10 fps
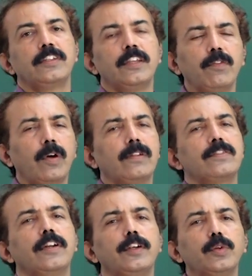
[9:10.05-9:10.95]
it
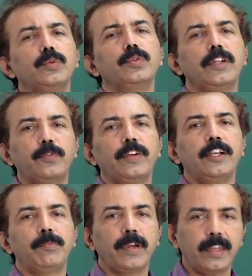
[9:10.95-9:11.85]
involves two
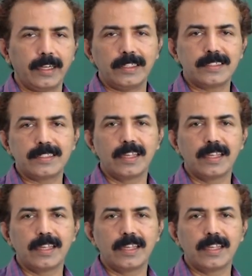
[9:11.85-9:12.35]
different parents,